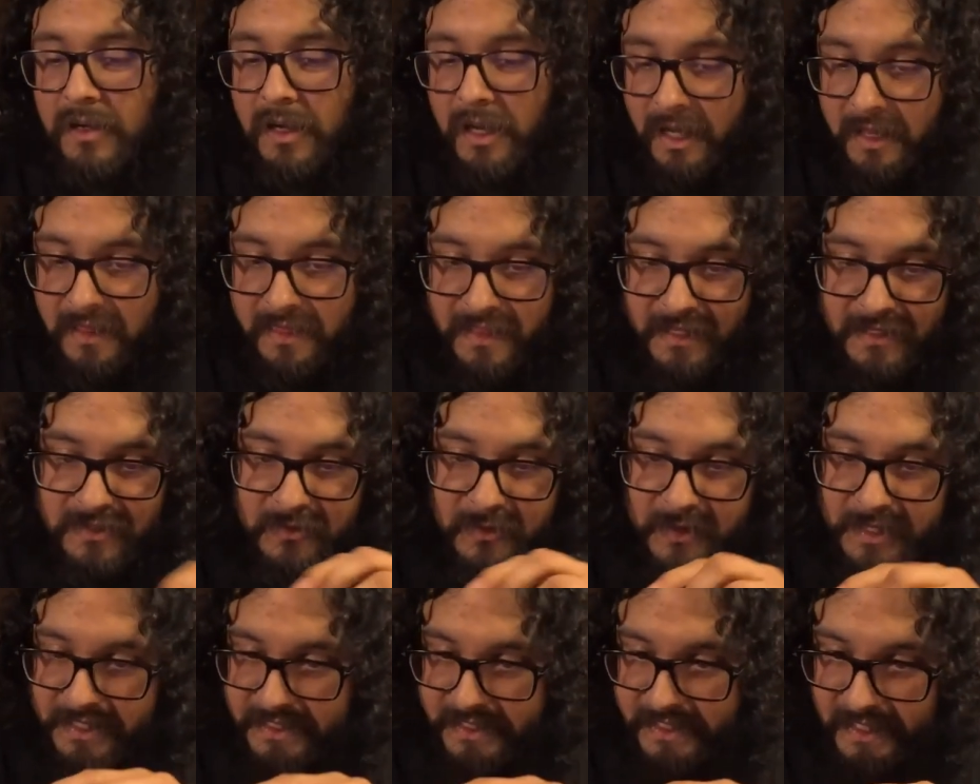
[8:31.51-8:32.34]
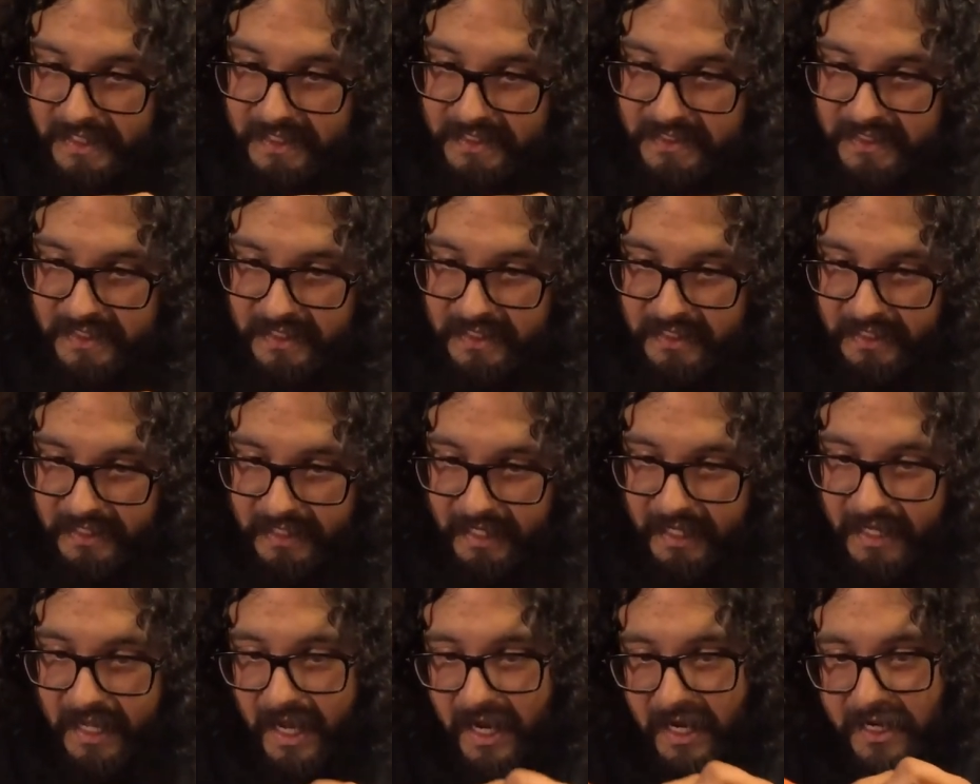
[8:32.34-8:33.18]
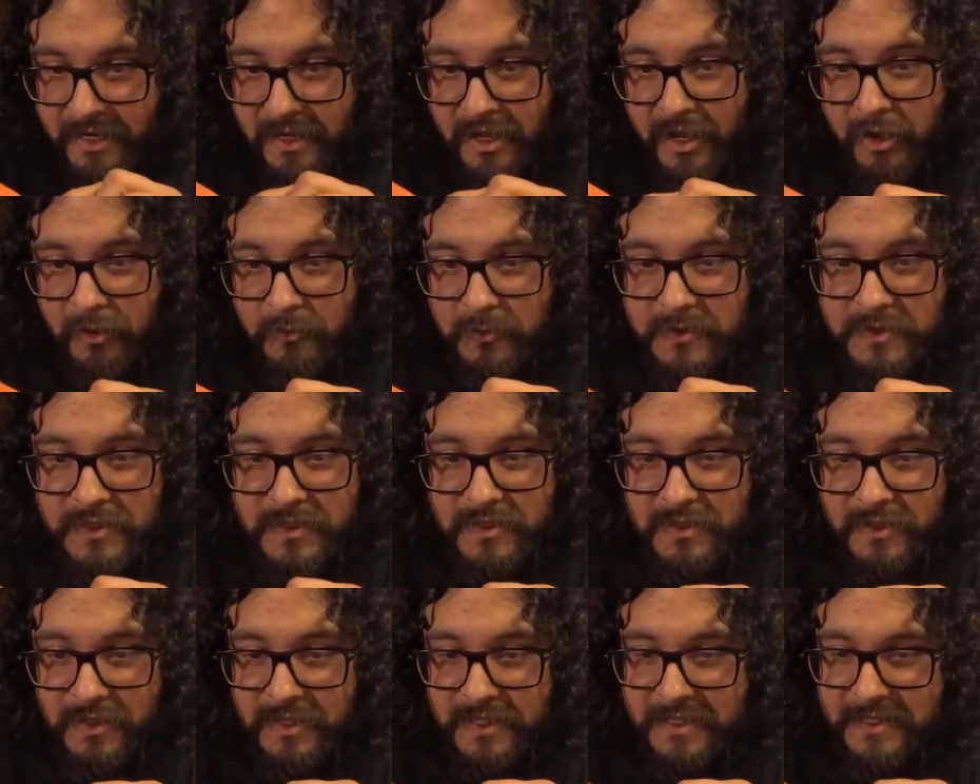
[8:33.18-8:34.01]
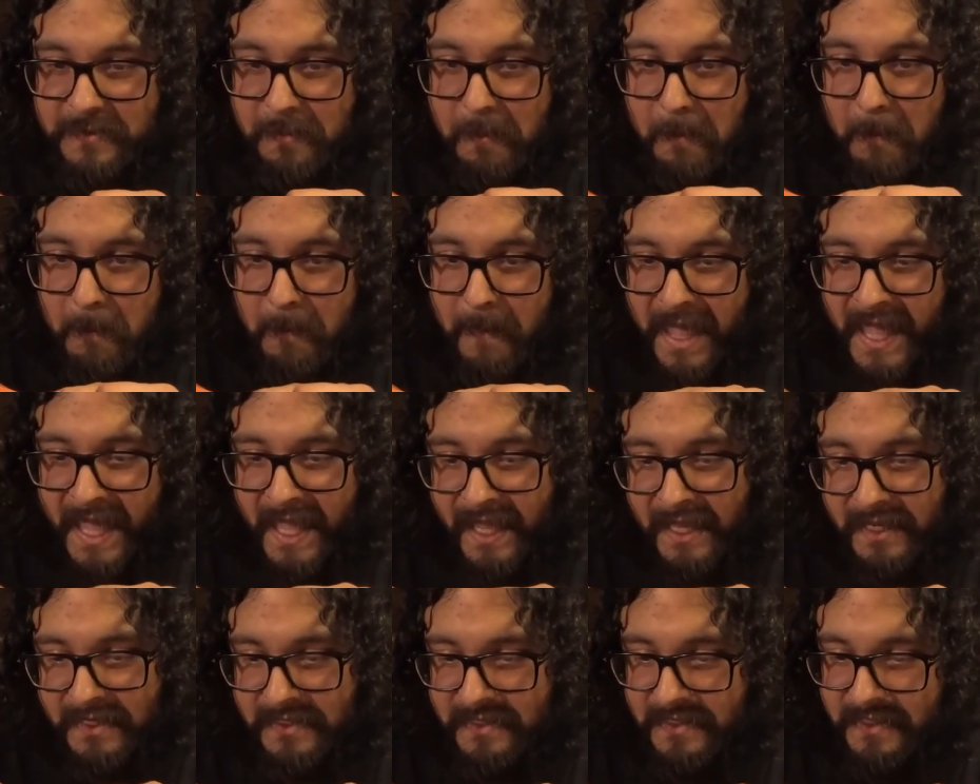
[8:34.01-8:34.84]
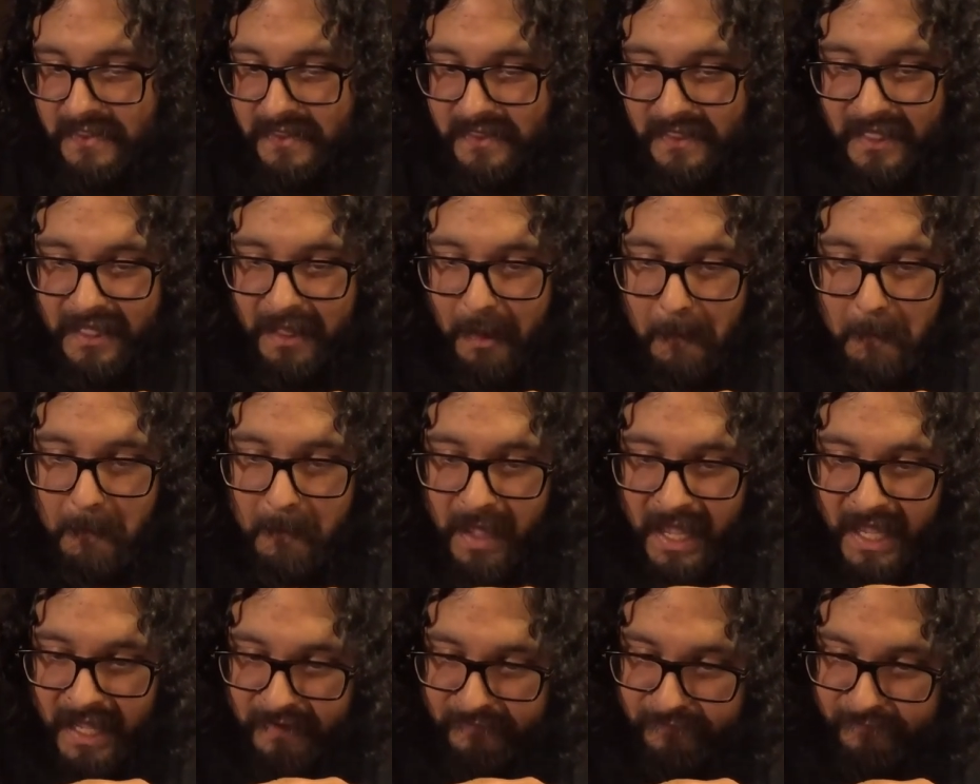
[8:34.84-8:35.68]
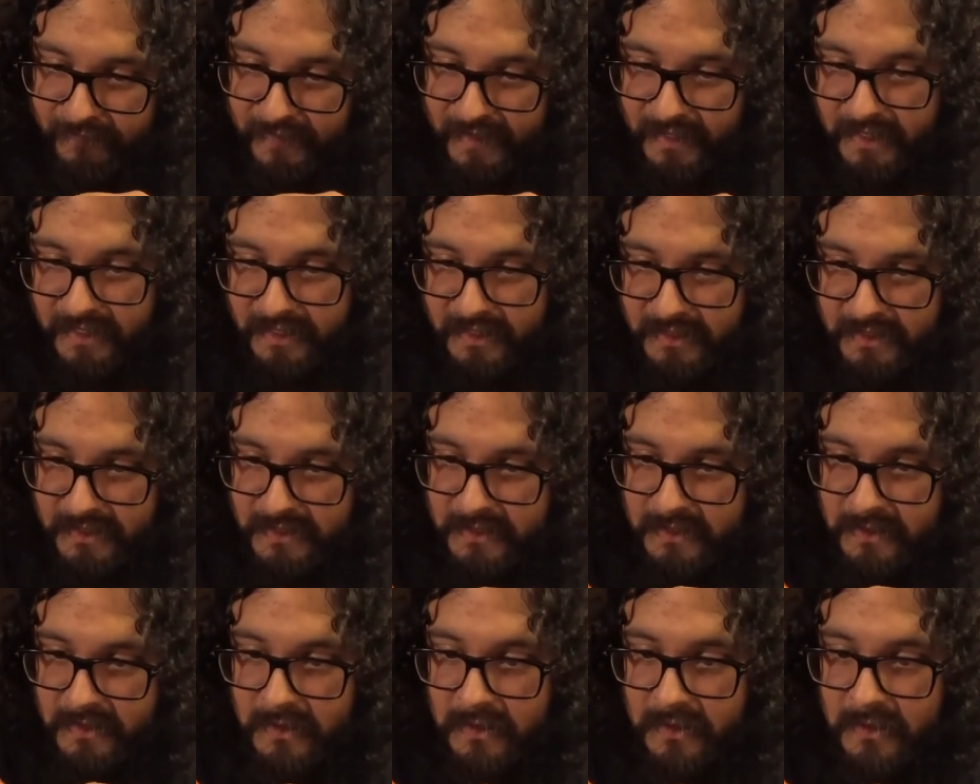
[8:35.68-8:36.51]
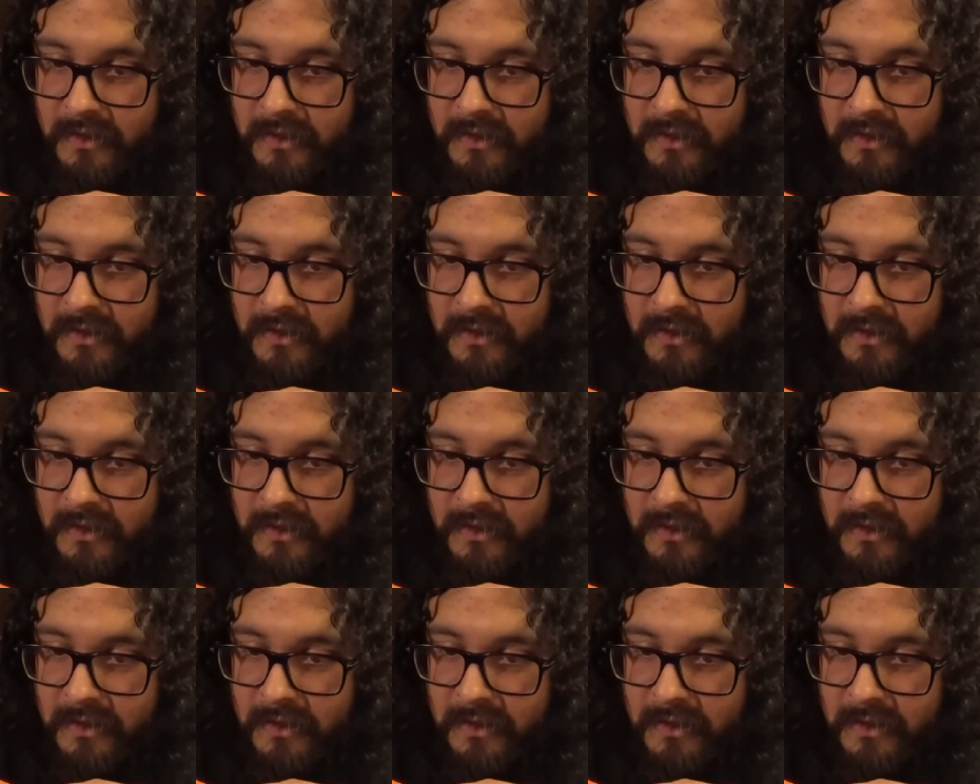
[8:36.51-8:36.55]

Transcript: And this one doesn't. It kind of almost looks matte, like a matte finish.